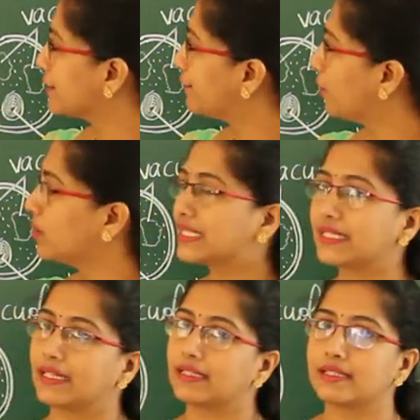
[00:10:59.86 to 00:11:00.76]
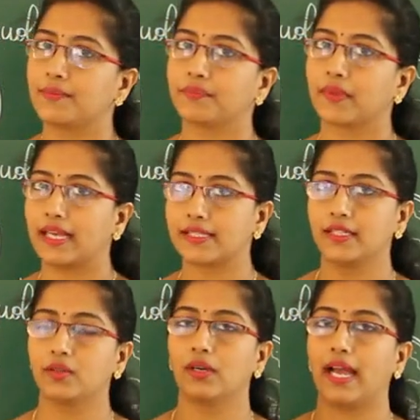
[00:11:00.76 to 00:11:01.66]
4 cells, as I
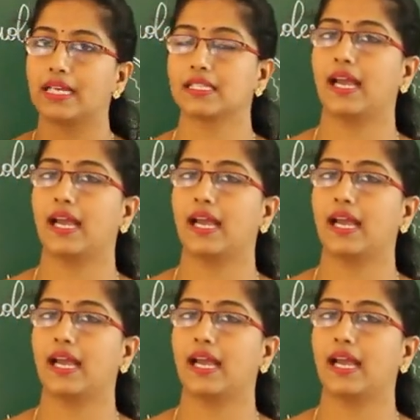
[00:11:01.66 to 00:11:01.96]
told, as the